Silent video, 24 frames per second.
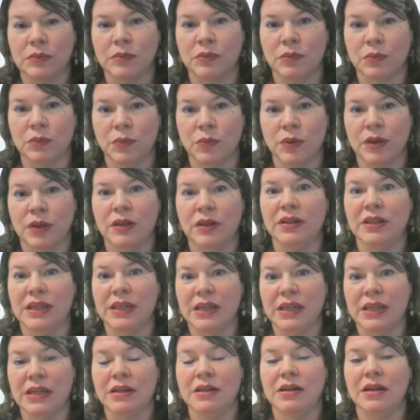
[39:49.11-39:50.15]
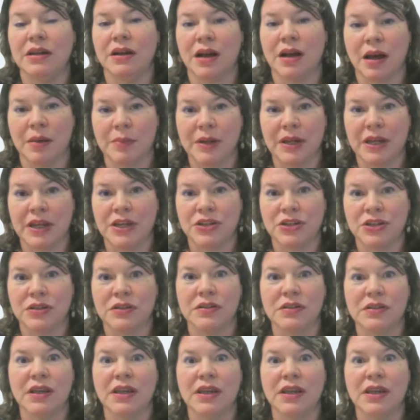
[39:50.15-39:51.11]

will need accommodations.